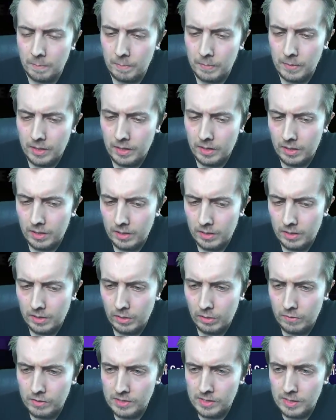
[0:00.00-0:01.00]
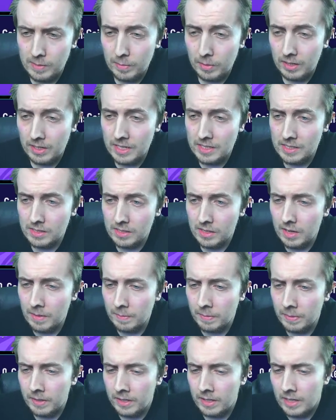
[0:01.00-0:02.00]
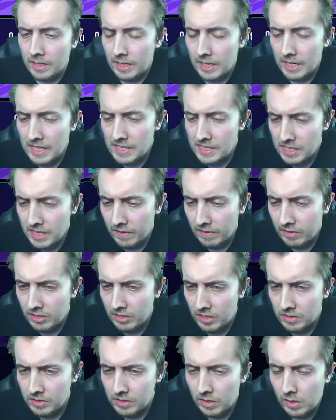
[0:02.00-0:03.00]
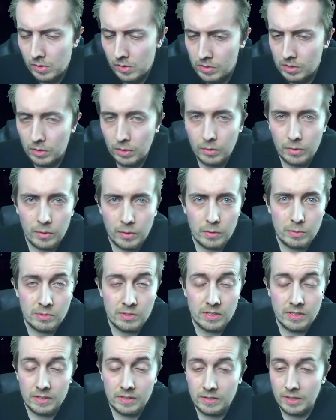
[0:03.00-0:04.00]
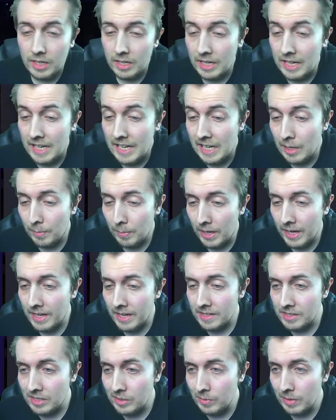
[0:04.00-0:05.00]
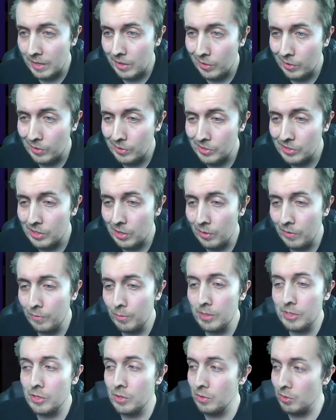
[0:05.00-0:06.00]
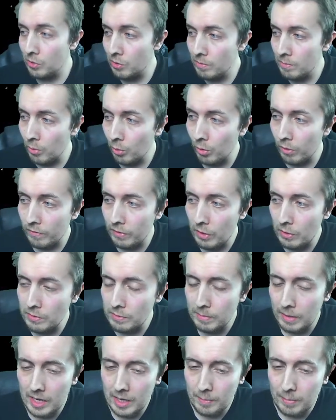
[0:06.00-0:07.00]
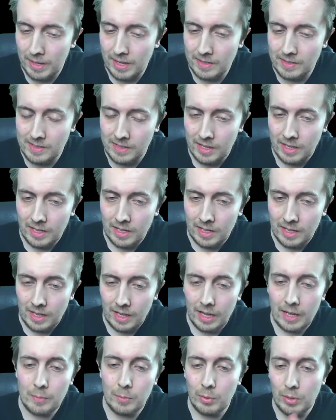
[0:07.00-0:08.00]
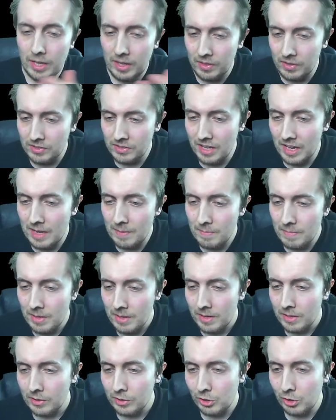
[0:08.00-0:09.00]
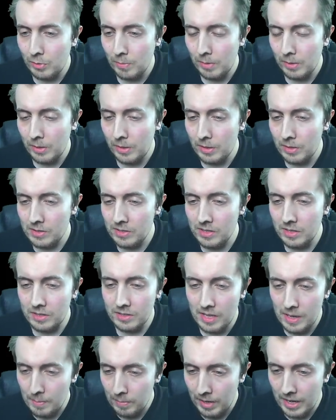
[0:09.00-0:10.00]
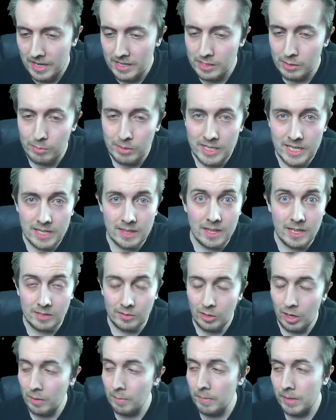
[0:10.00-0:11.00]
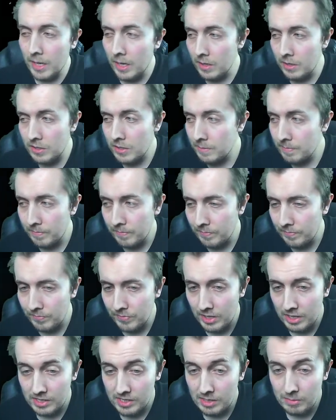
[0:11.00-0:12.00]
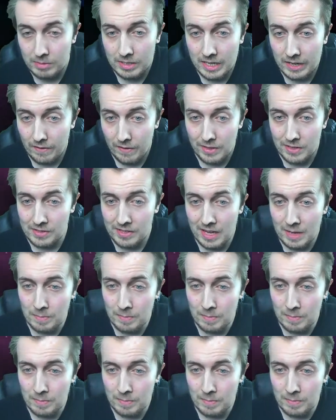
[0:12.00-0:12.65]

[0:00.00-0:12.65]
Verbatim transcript: uh, obviously, but at least um, at least it gave a chance to use a lot of those the Liga players that we got. So if we do do more of those player picks, and we'll get the same duplicates and the same players that we did this time because we seem to give it the same